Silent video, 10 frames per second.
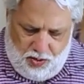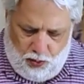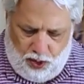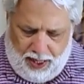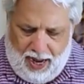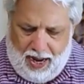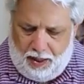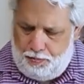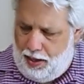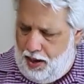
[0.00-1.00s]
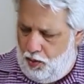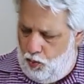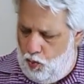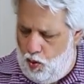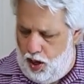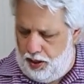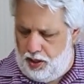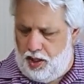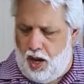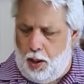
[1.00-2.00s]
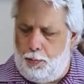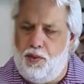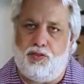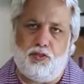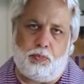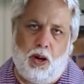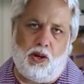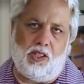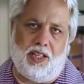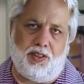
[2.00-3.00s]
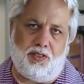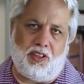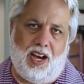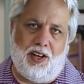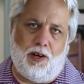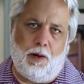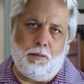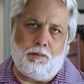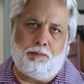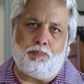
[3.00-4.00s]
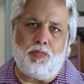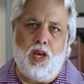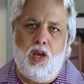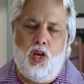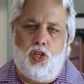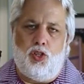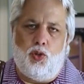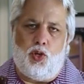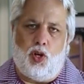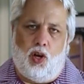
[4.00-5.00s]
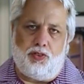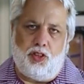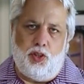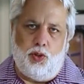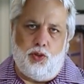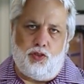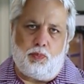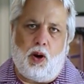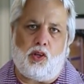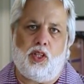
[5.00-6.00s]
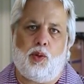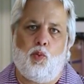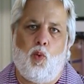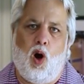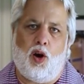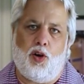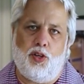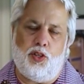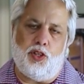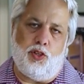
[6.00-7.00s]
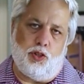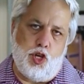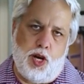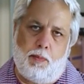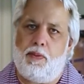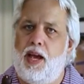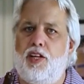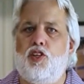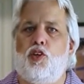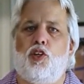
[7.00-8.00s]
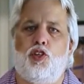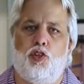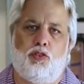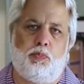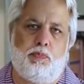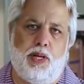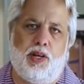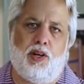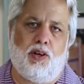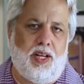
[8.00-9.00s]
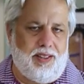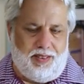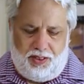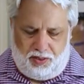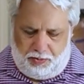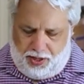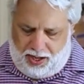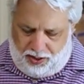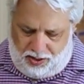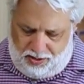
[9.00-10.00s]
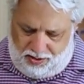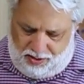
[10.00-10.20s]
We're gonna add about 1 cup of sparkling cider. You could also use sparkling water, you could use champagne, you could use beer, it doesn't matter.